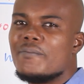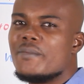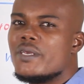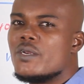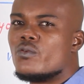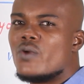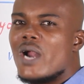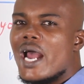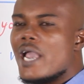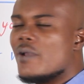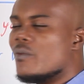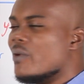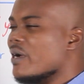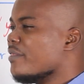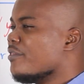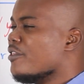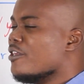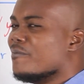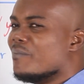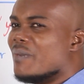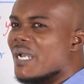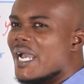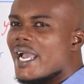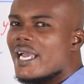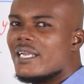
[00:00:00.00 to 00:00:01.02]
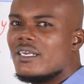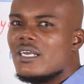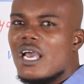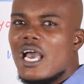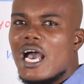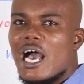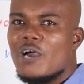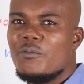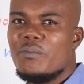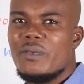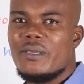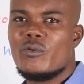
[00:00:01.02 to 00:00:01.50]
I'll be right with you, man.
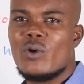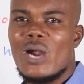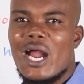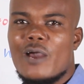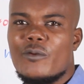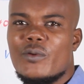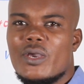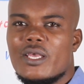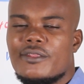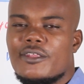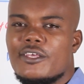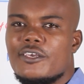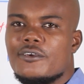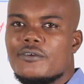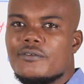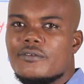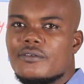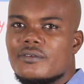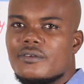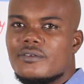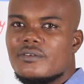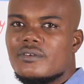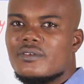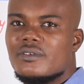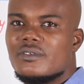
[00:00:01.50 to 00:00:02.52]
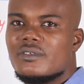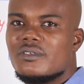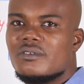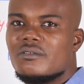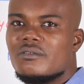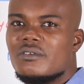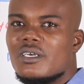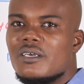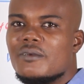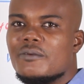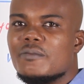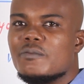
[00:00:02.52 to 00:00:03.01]
I'll be right with you.
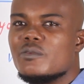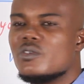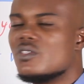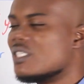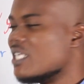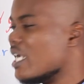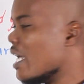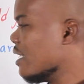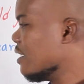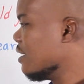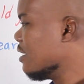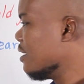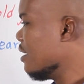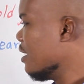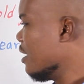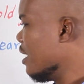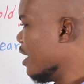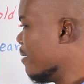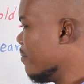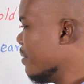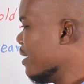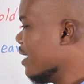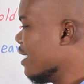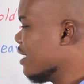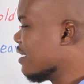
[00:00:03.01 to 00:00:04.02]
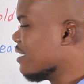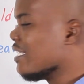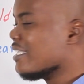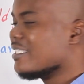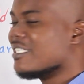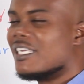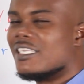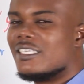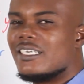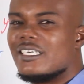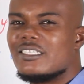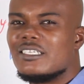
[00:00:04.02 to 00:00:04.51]
Et puis Mounsa a dit, mais
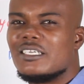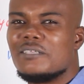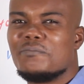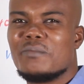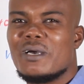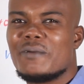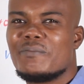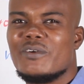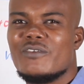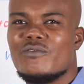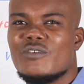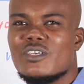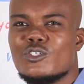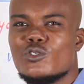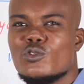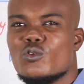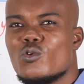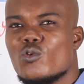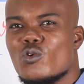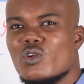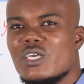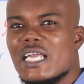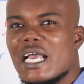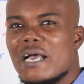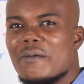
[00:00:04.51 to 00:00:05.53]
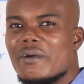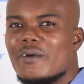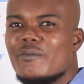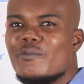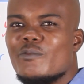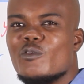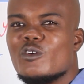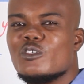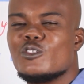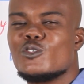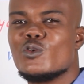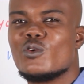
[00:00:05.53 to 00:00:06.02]
retenez, ma privé sous kounia,
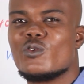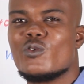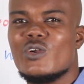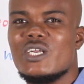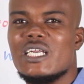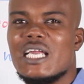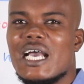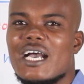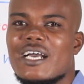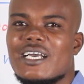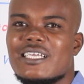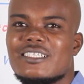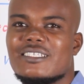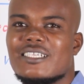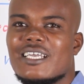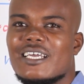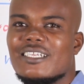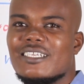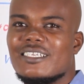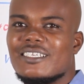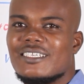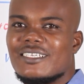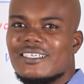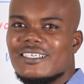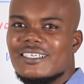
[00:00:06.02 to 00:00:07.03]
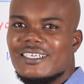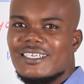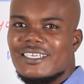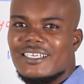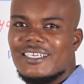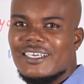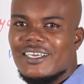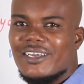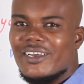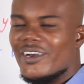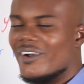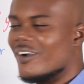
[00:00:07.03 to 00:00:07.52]
retenez.
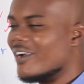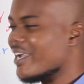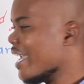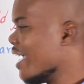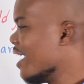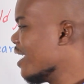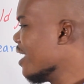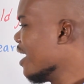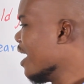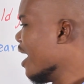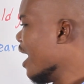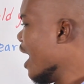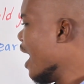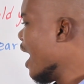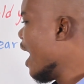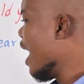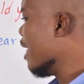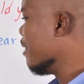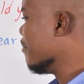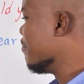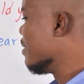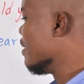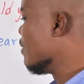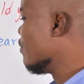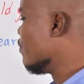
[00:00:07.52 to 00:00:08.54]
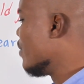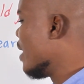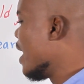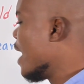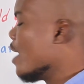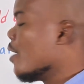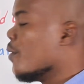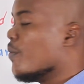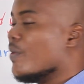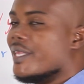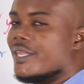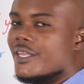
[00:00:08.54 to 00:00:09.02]
OK? I'll be
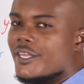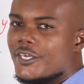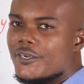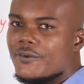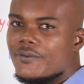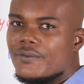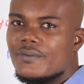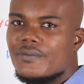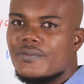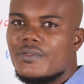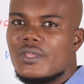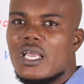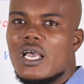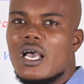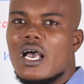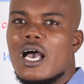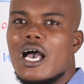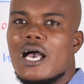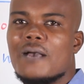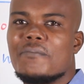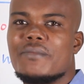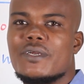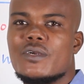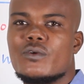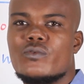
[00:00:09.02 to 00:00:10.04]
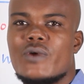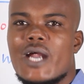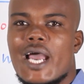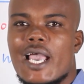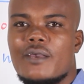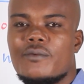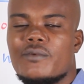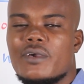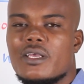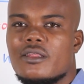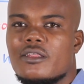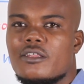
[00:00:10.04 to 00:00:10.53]
right with you. I'll be
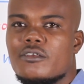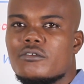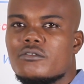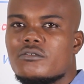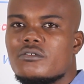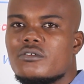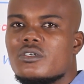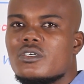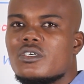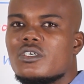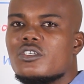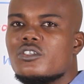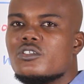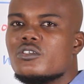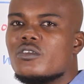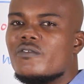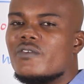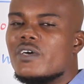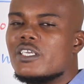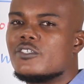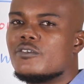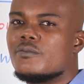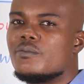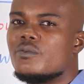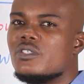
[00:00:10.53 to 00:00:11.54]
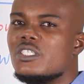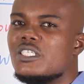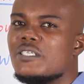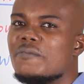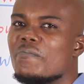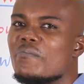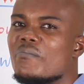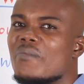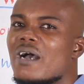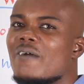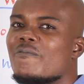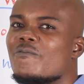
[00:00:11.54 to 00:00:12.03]
right with you. Son façon pour
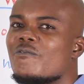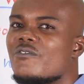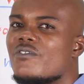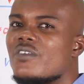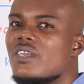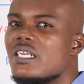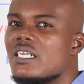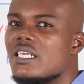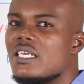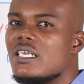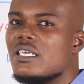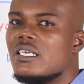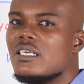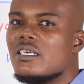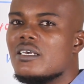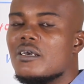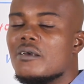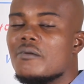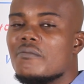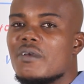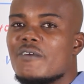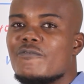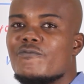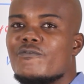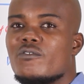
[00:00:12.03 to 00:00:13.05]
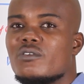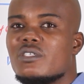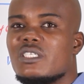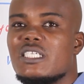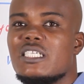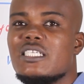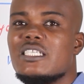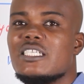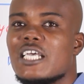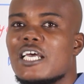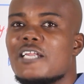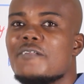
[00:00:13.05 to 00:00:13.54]
dire, ma vini, mais font
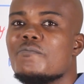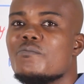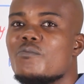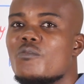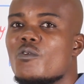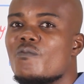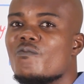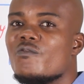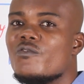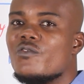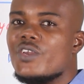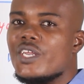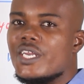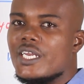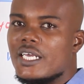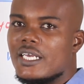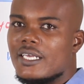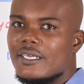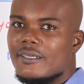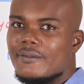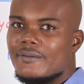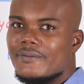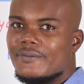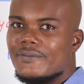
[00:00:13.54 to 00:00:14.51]
titan pour me vini.